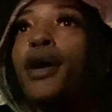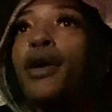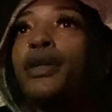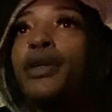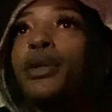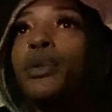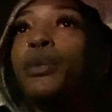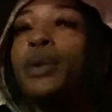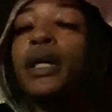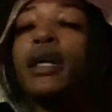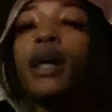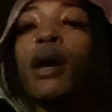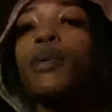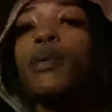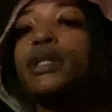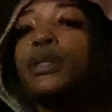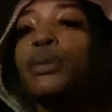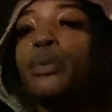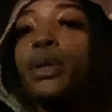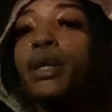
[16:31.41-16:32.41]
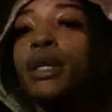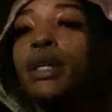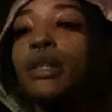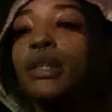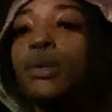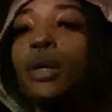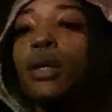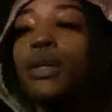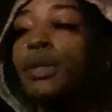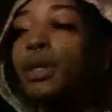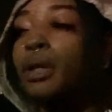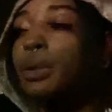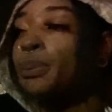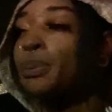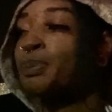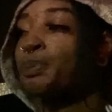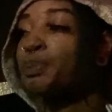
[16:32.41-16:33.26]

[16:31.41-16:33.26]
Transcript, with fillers: in the week. I wasn't working, so I don't know.